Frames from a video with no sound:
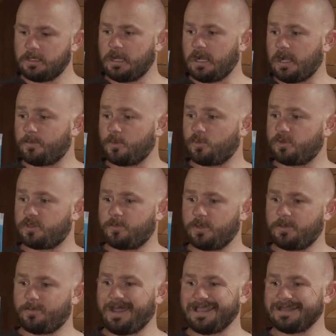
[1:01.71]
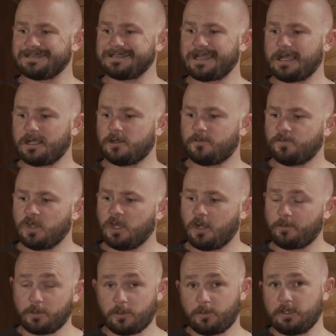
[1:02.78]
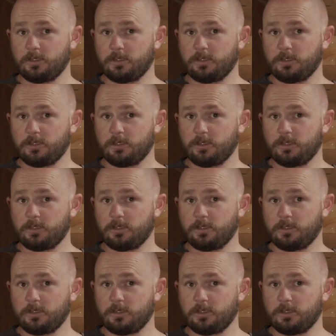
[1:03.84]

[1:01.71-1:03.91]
But with the big paddle tail, I'm going to be